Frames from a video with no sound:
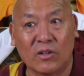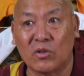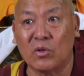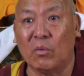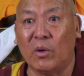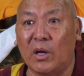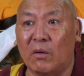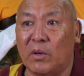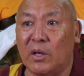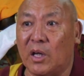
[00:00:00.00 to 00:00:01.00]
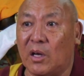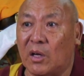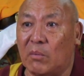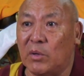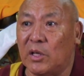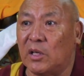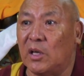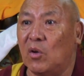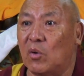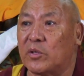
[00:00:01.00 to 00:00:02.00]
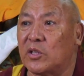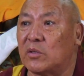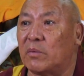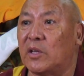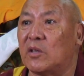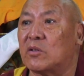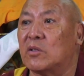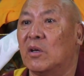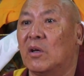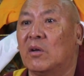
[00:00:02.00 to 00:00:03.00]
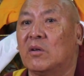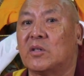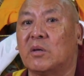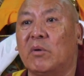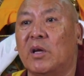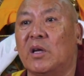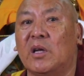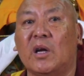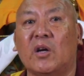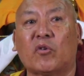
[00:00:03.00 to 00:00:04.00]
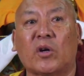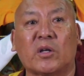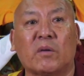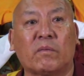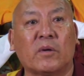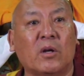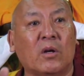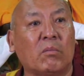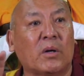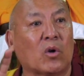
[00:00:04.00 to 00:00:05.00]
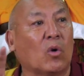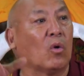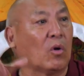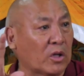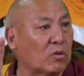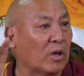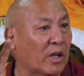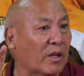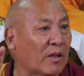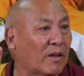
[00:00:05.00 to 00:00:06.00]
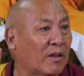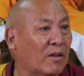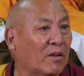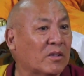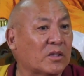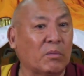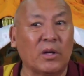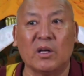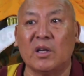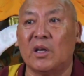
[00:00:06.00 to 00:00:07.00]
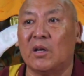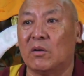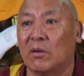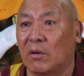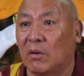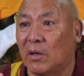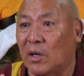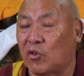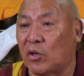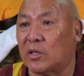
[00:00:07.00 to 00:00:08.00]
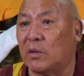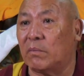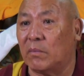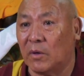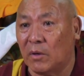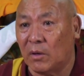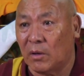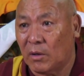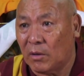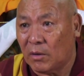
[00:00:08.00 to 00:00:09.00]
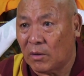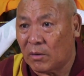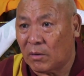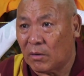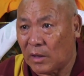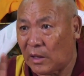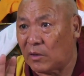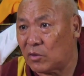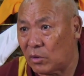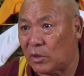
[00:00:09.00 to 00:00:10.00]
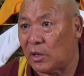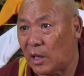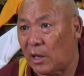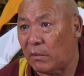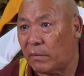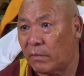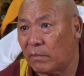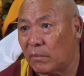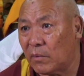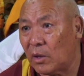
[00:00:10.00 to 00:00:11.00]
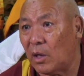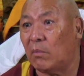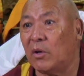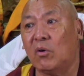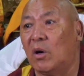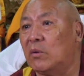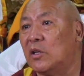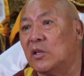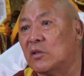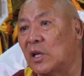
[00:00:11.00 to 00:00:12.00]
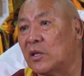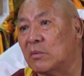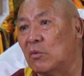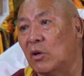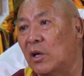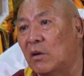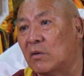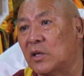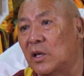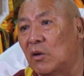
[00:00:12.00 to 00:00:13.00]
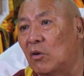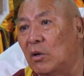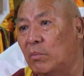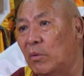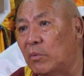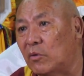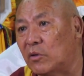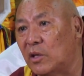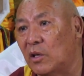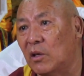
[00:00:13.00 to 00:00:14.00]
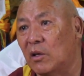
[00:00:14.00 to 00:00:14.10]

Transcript: So we are, we get completely obsessed with this seemingly attractive, but hollow actually, seemingly attractive things of the life. And we go after this like small kids seeing a lollipop, you see.